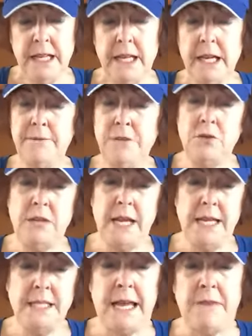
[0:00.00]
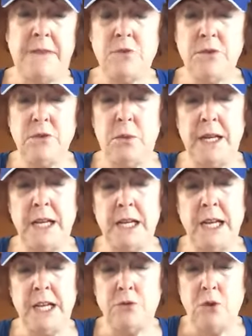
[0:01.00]
A few days after the wedding,
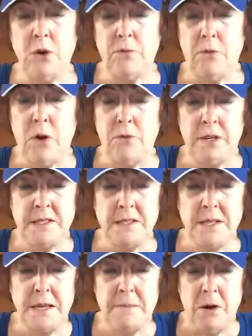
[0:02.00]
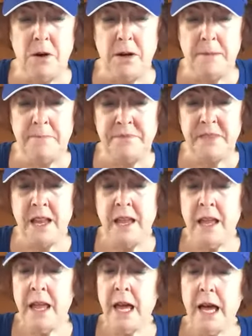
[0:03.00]
I drove over to see Mom.
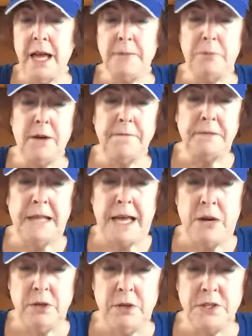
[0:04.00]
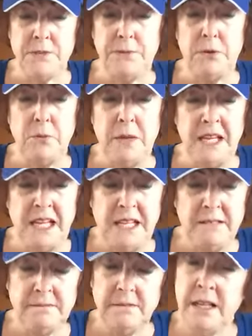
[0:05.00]
I brought flowers for Winnie.
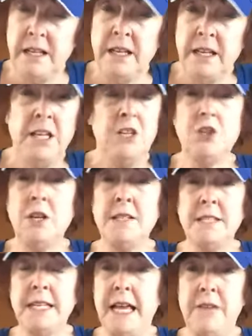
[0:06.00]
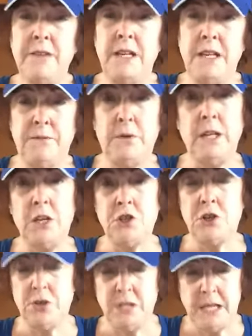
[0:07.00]
She doesn't have any
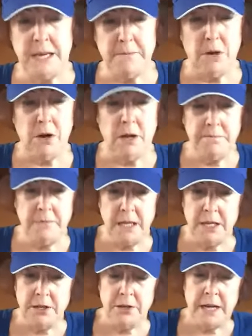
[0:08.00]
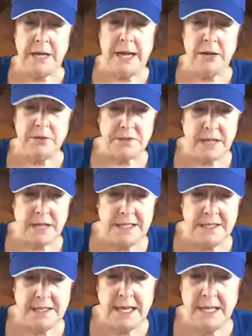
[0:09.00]
furniture yet, Mom, in her house, I
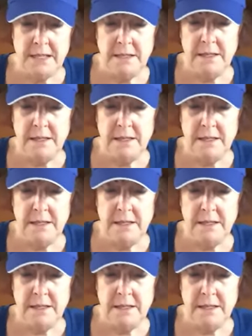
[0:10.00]
said.